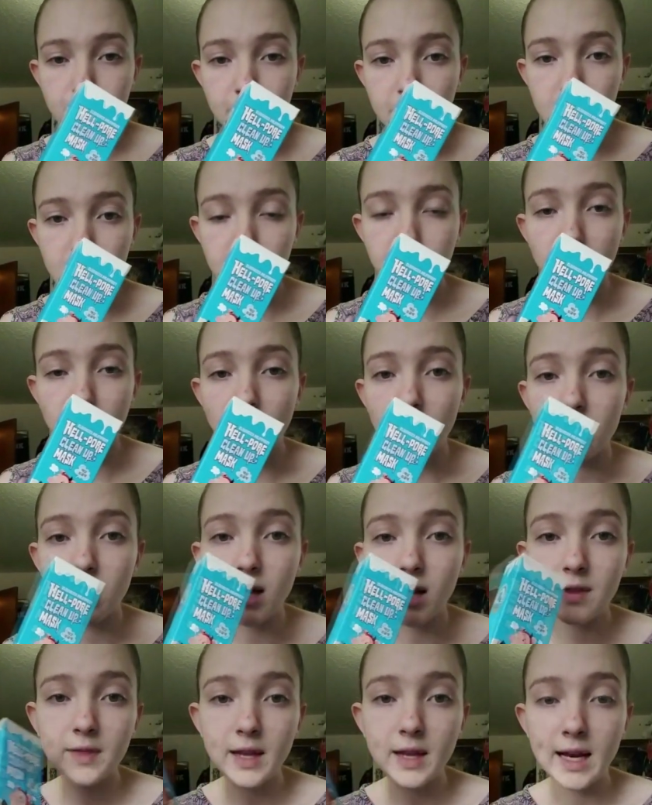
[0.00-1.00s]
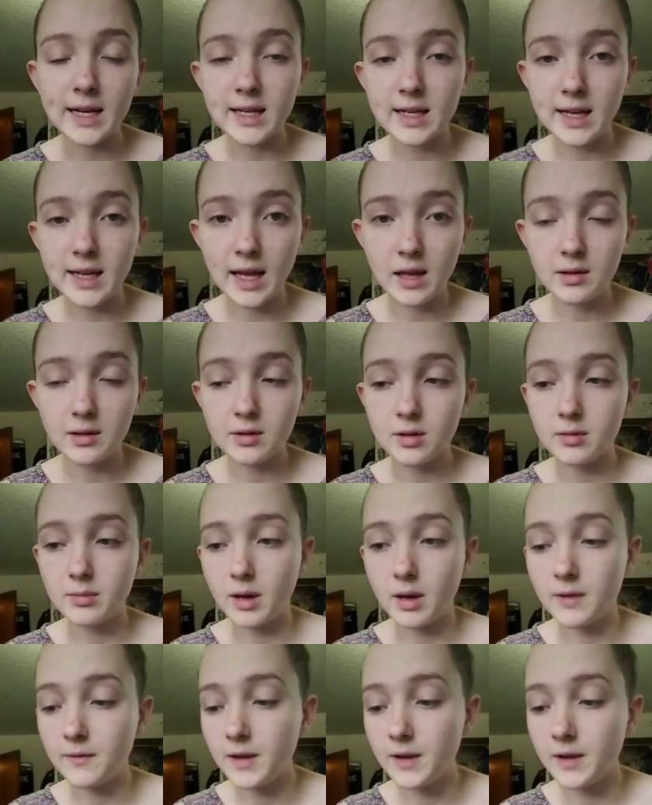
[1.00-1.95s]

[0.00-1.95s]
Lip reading: this product that I didn't answer in my